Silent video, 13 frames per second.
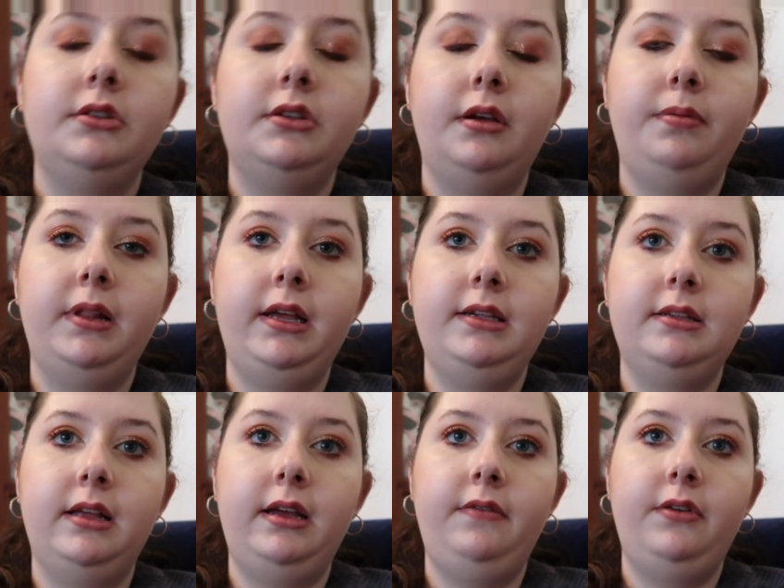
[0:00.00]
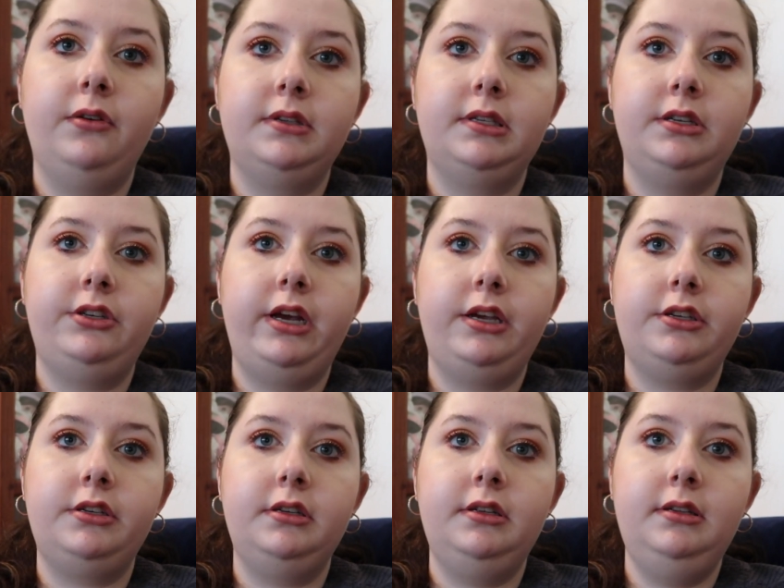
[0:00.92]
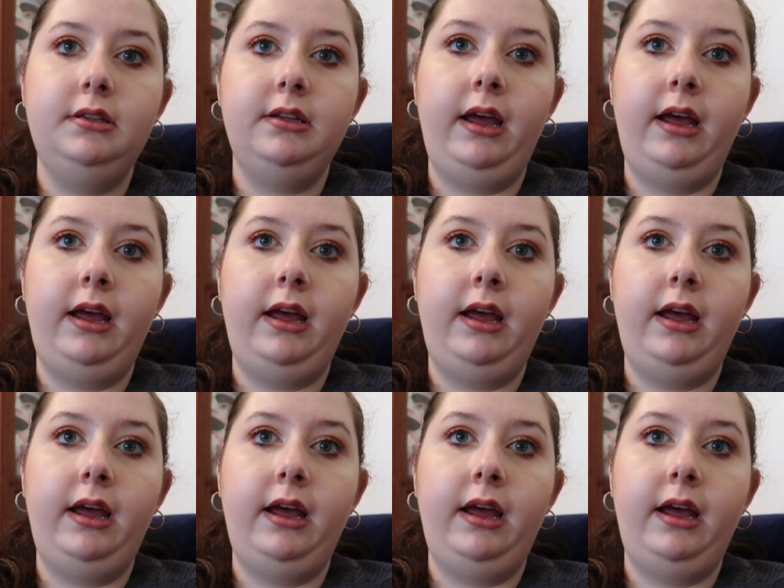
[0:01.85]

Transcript: So please leave your suggestions,